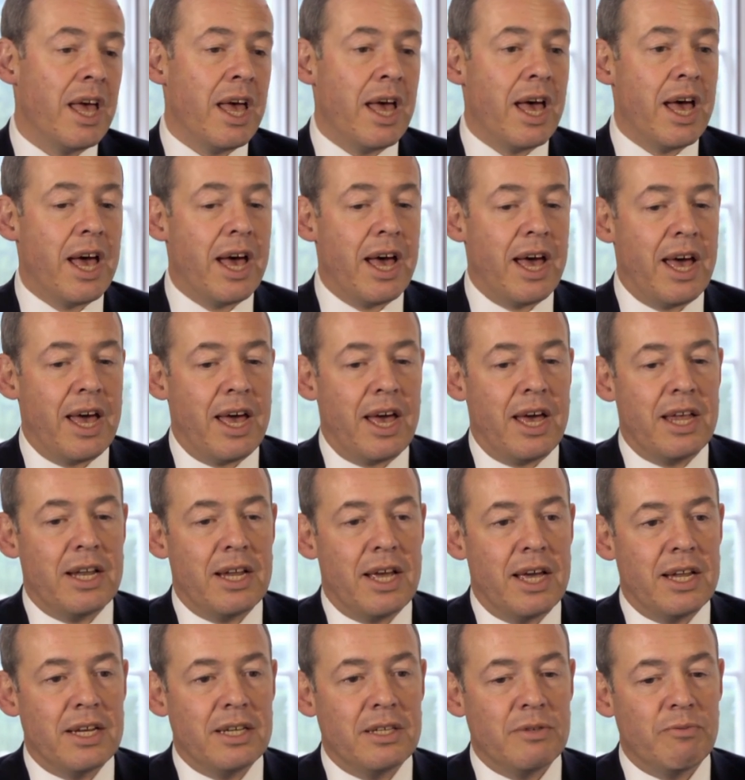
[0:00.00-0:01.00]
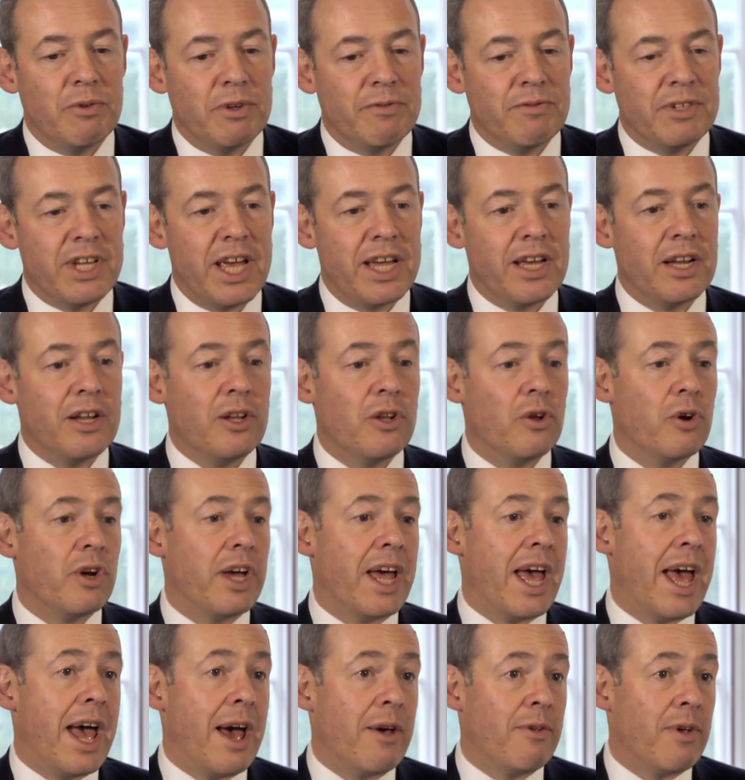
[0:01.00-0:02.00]
And we've taken a look at
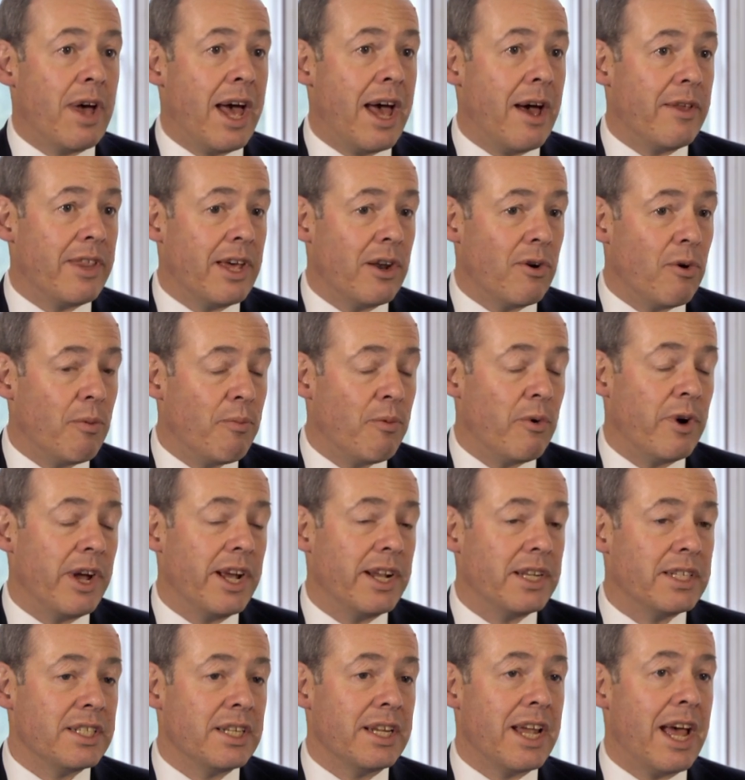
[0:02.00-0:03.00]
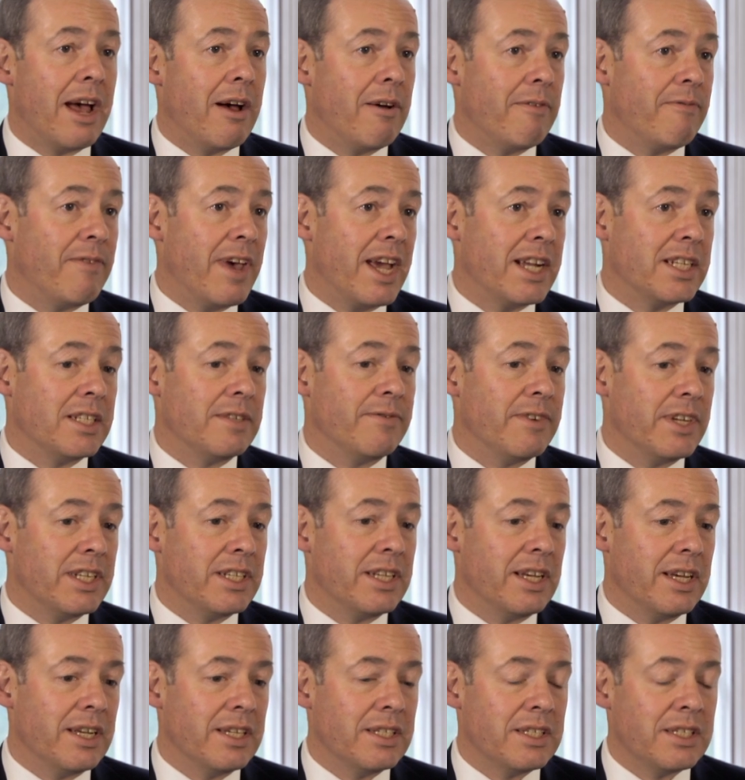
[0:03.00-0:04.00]
how that operates and how effective it
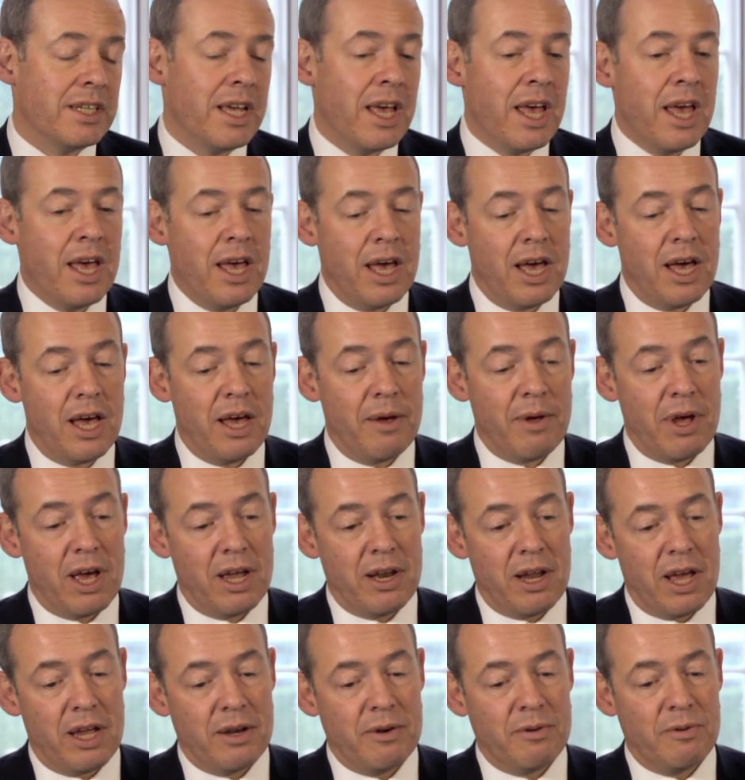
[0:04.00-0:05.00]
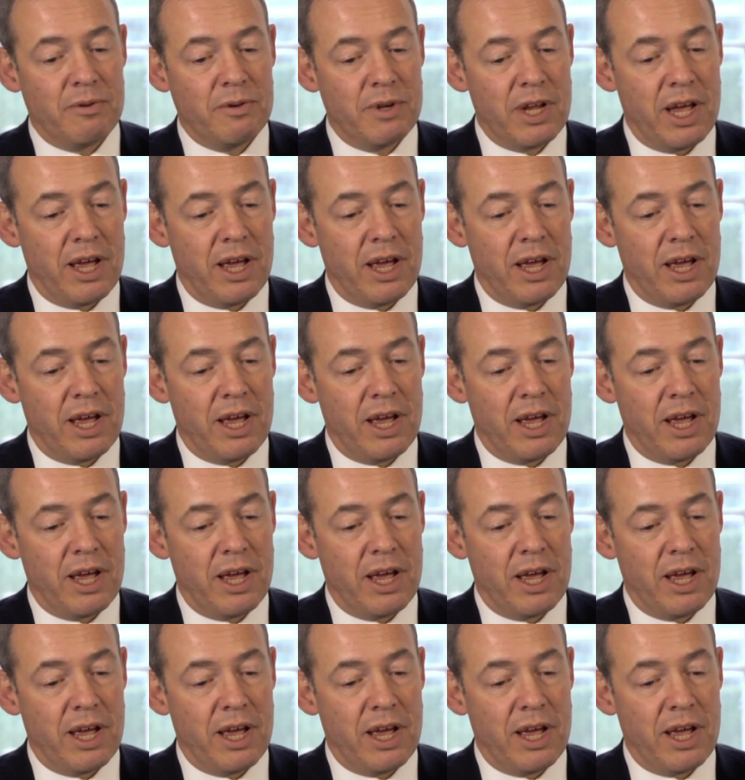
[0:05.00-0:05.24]
is. And